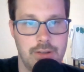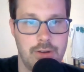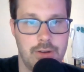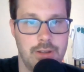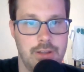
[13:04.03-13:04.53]

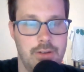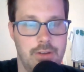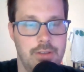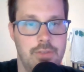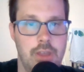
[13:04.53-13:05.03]
art and
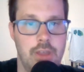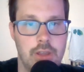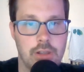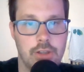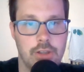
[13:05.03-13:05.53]
narrative,
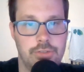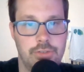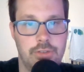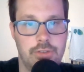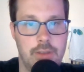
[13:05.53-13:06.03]

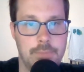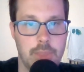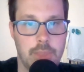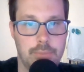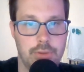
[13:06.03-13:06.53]
luscious
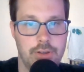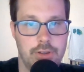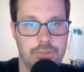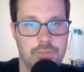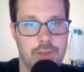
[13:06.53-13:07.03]

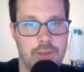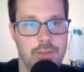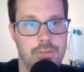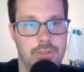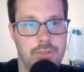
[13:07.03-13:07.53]
production
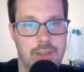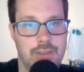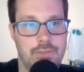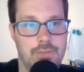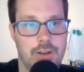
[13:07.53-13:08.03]
values, and
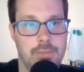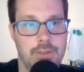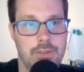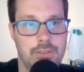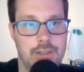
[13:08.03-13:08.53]

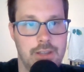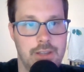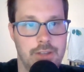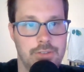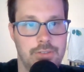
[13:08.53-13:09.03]
environmentally
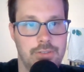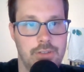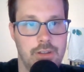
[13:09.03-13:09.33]
conscious